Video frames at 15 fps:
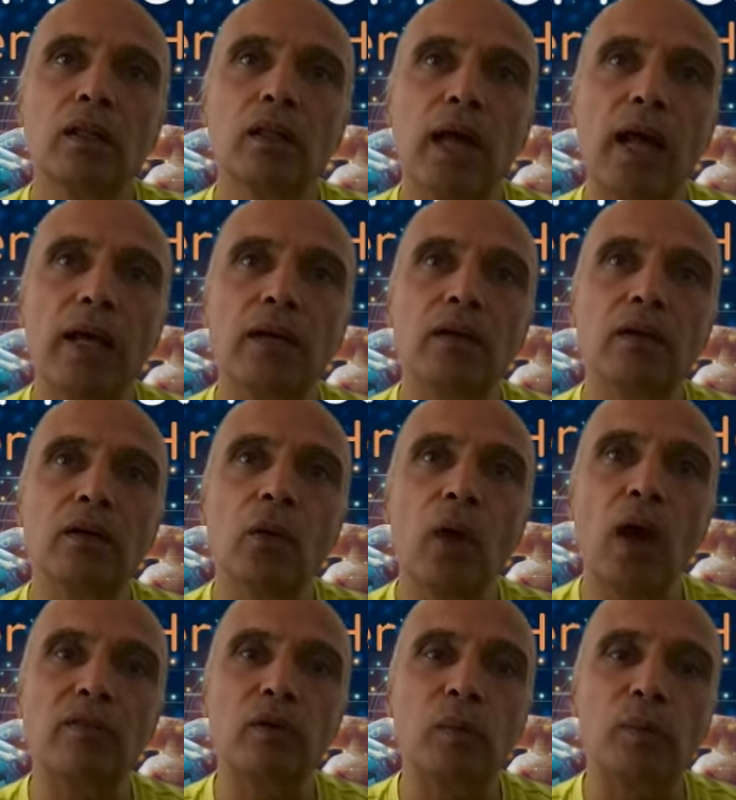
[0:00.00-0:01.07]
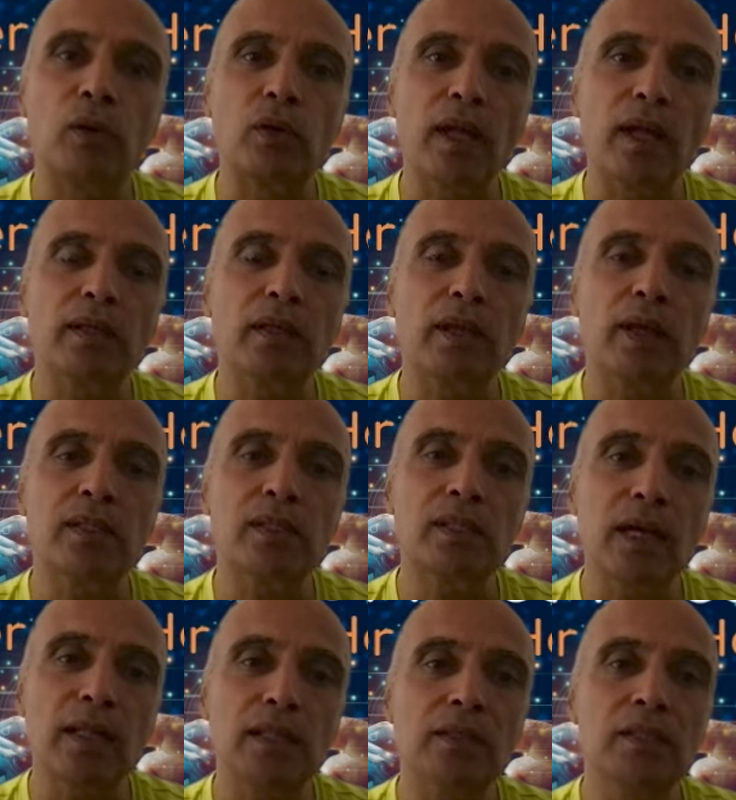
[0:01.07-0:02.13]
that you have to protect against
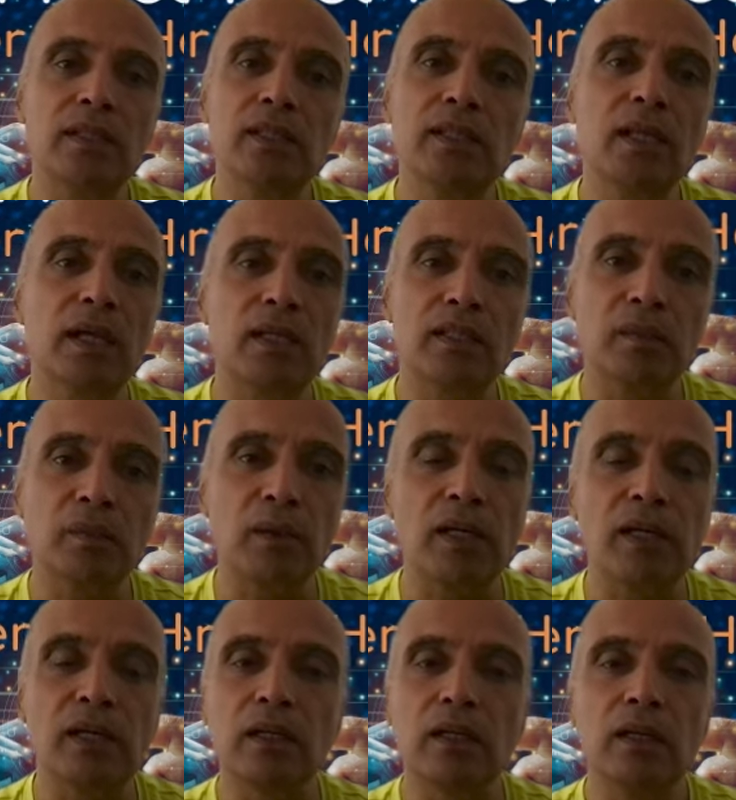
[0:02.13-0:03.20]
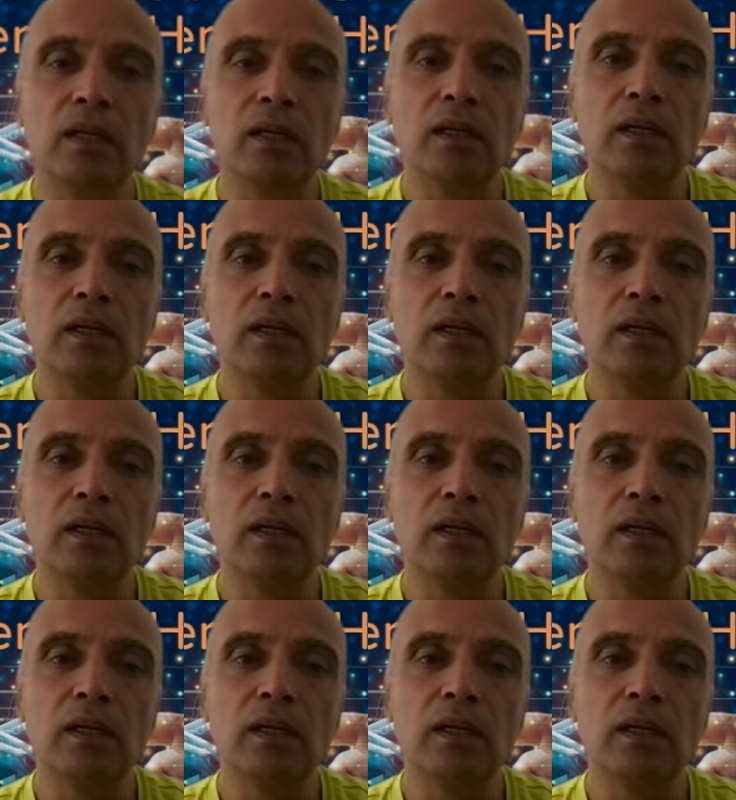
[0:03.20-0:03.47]
death, disease, and disability.